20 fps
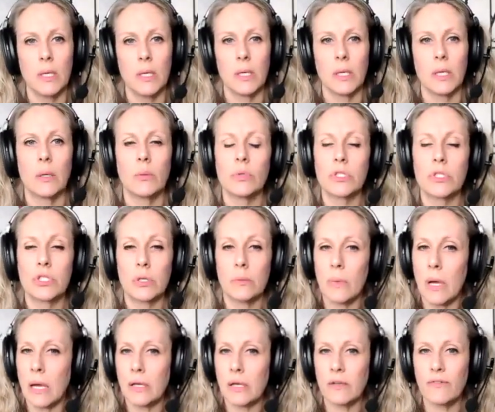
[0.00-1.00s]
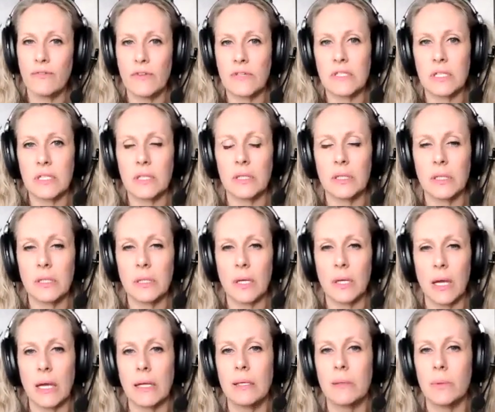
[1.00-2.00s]
It was traumatic physically
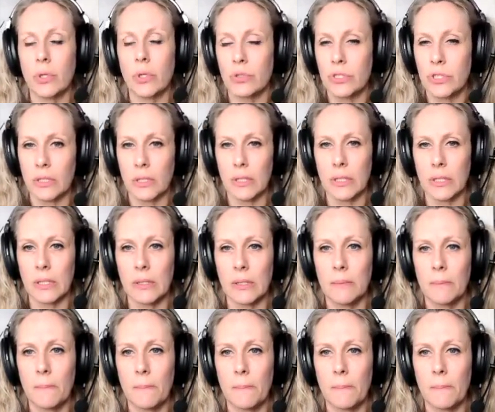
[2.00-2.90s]
and emotionally.